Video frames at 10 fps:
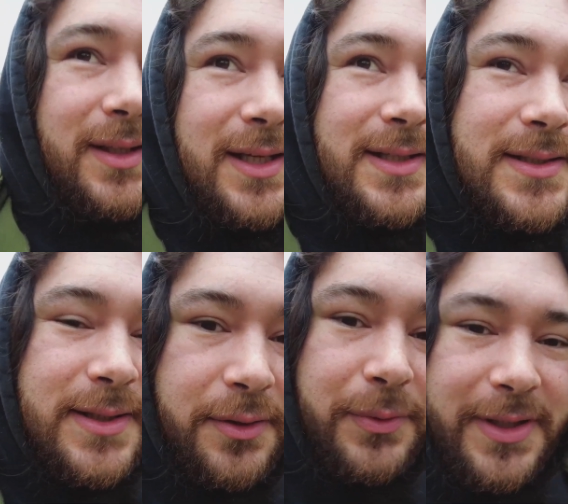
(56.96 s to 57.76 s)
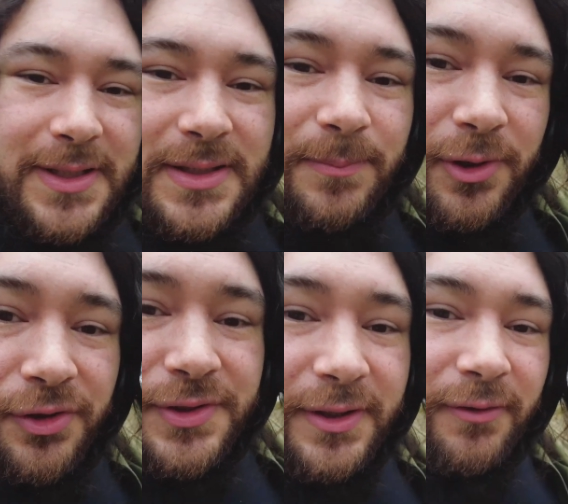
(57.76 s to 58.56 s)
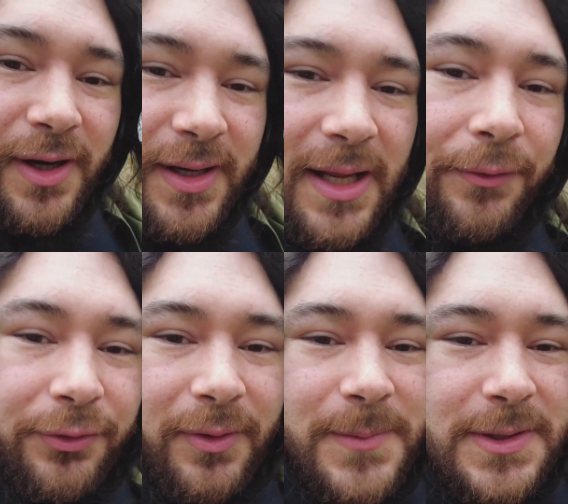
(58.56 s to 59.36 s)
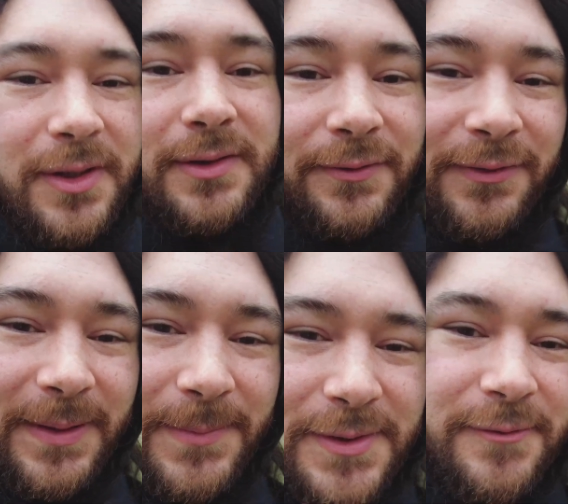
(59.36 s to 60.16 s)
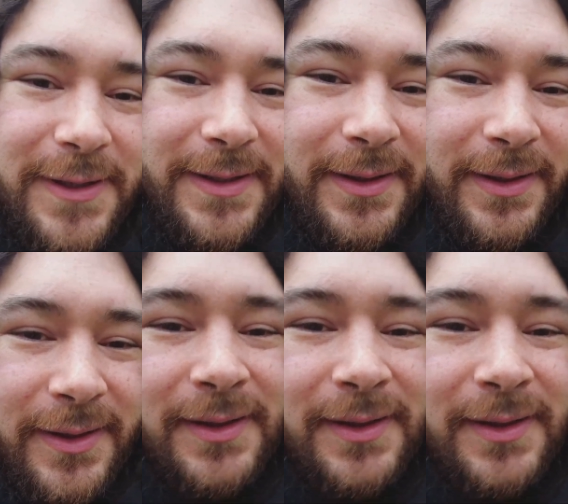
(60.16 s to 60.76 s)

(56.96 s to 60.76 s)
is that we're just approaching right now, so I'm just going to flip the screen.